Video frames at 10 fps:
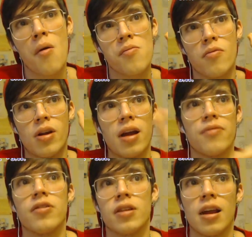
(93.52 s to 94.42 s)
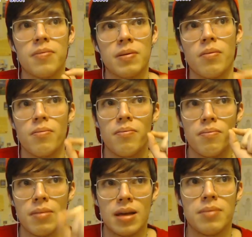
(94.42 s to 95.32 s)
where I feel a lot of people
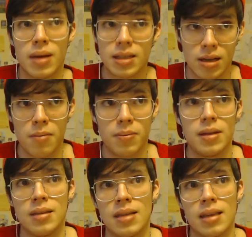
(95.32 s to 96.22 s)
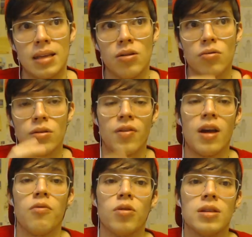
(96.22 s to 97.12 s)
mess up is that they don't
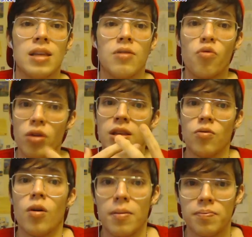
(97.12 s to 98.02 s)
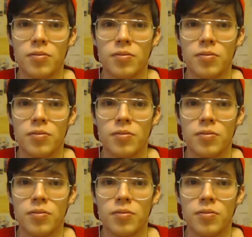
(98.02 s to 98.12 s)
define what they really want.